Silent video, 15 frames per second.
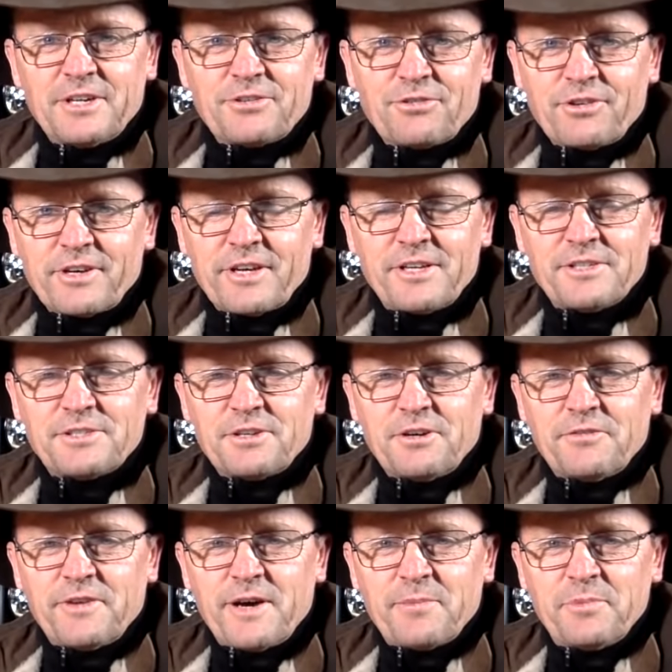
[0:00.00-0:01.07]
trying to get
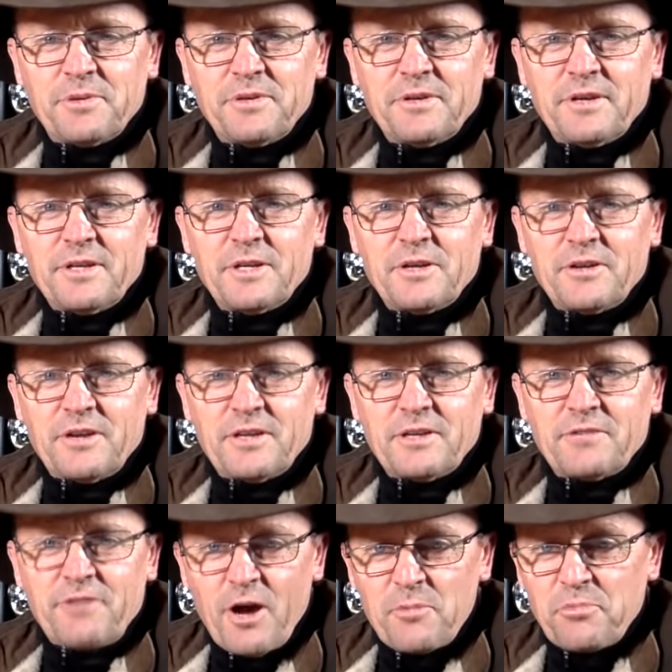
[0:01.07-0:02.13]
yourself up and, and your and
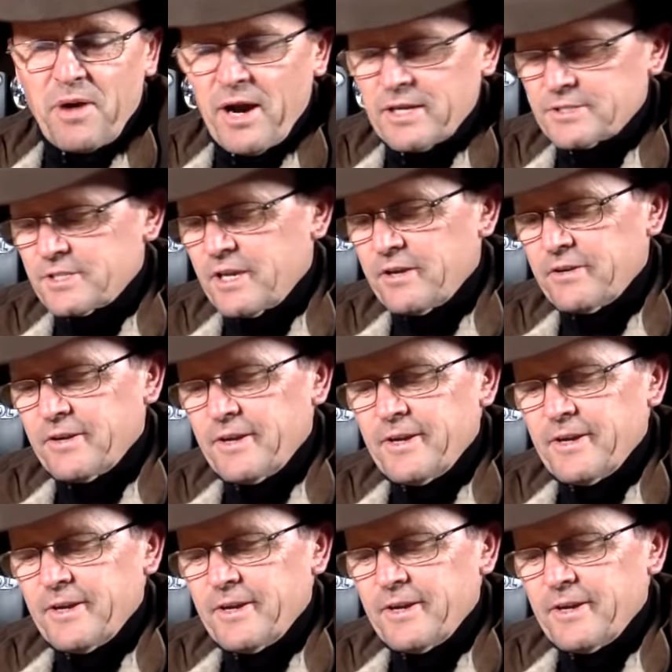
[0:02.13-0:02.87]
your rope breaks. So,